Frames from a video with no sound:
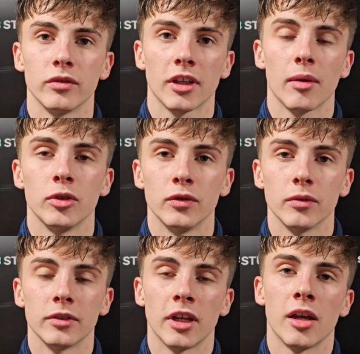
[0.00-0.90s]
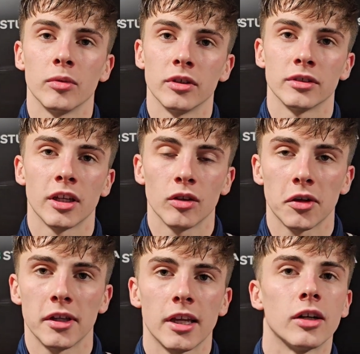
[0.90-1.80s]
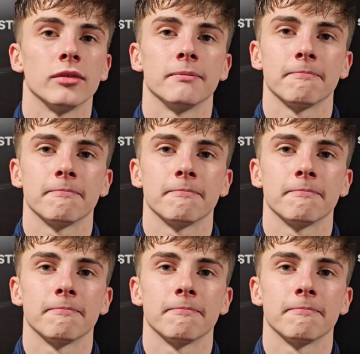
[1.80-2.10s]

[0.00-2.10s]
start moving up the table instead of looking down.